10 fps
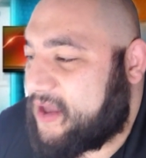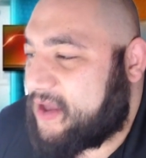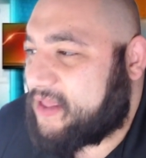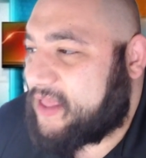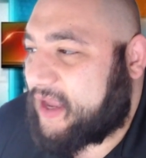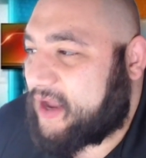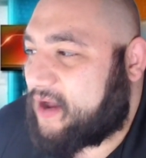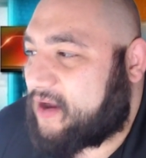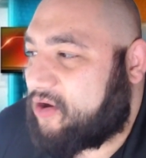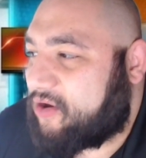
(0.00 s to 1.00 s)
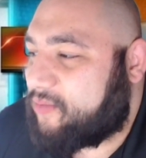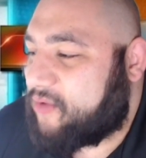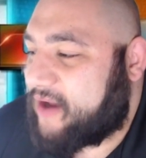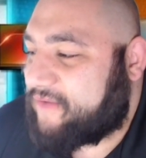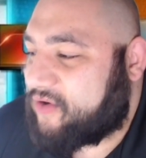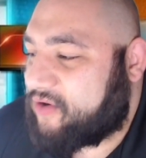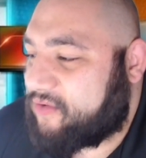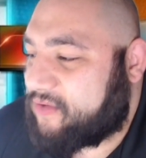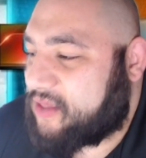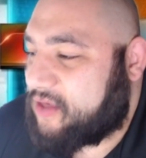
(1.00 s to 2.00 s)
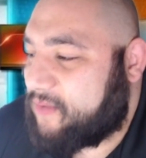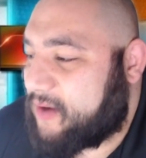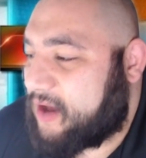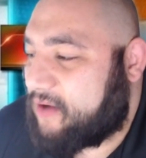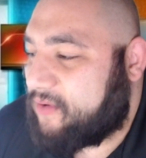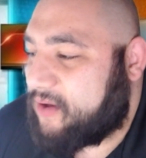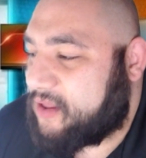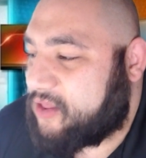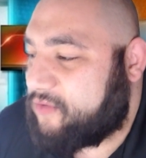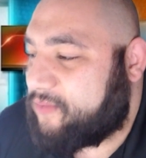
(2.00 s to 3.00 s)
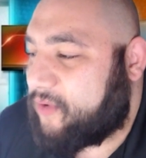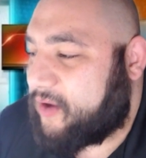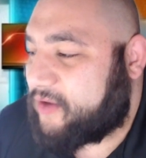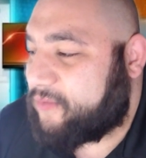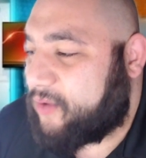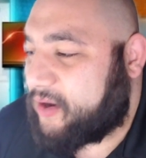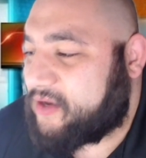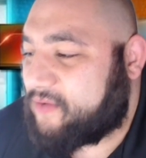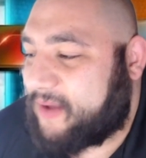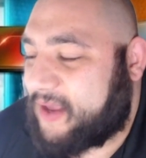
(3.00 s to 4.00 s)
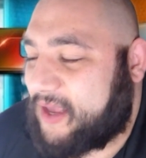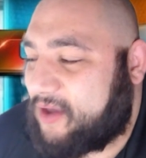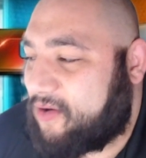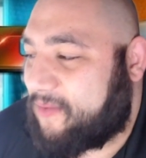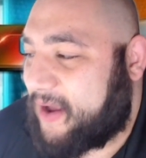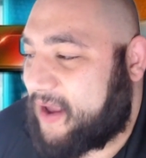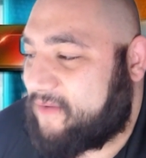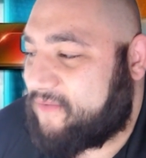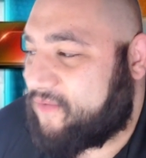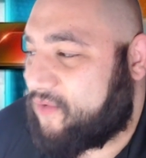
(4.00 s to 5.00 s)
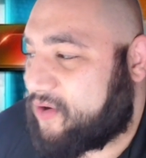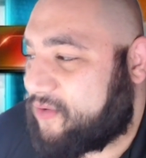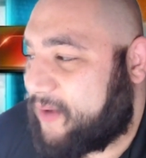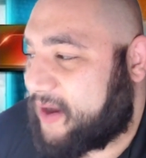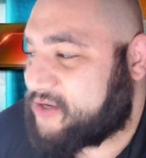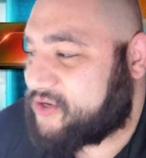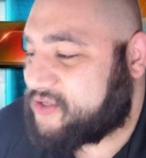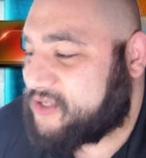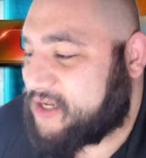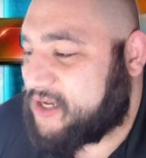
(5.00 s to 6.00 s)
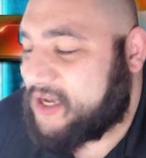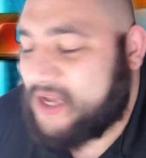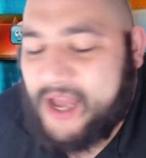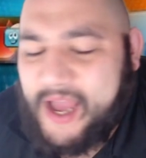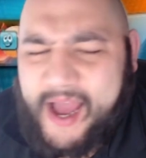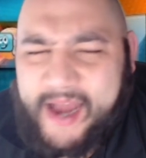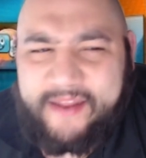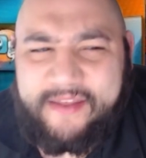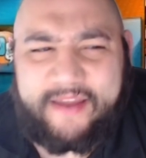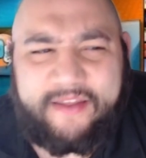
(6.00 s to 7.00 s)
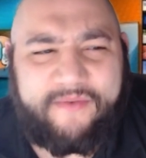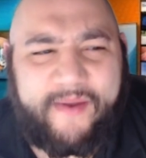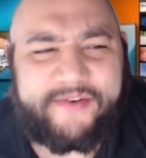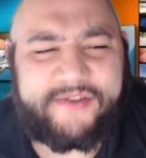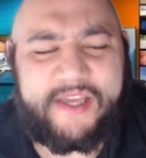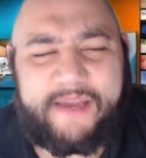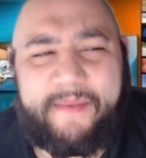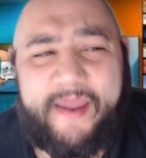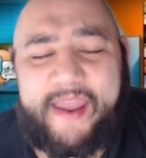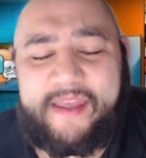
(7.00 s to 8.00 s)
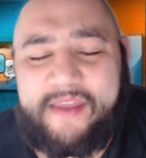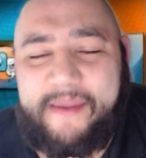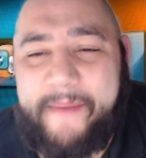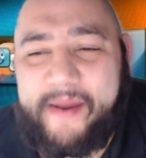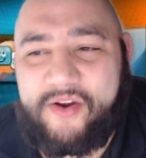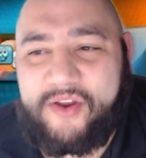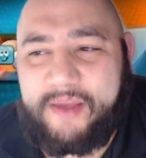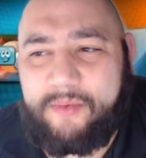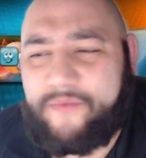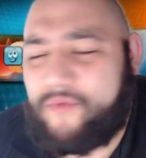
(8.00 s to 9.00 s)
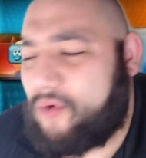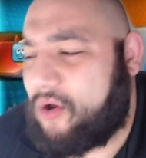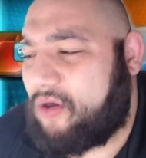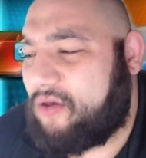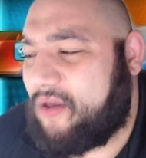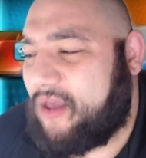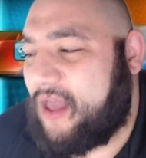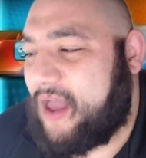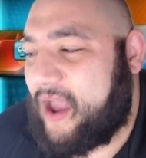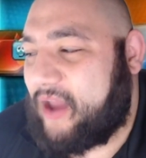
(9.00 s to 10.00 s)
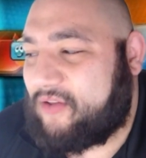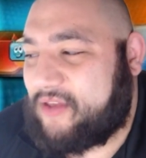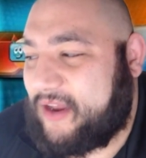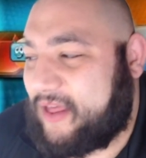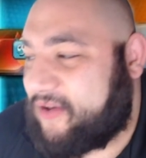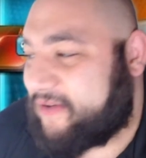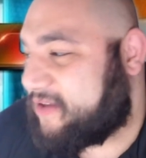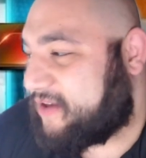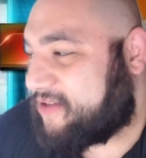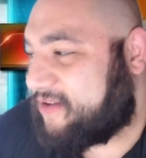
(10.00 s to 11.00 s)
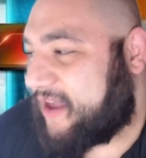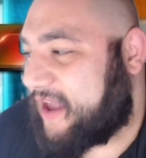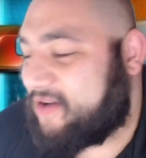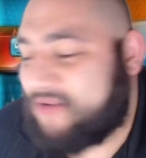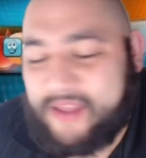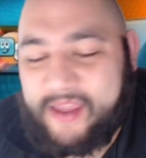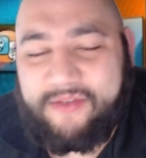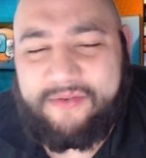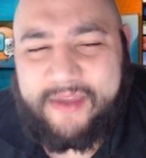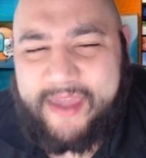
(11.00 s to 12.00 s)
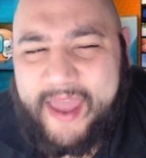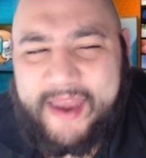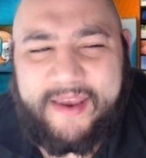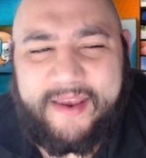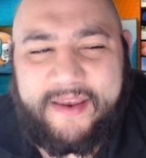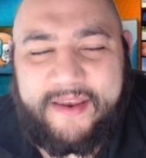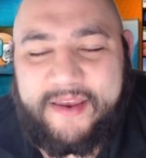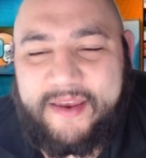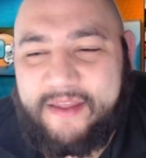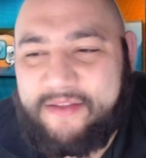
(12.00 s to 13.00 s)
Taking on Cody Bradford, who is 2-0, 2.13 ERA for the Rangers. This Texas Rangers team is the better team overall. I understand they lost yesterday. I don't think they lose again this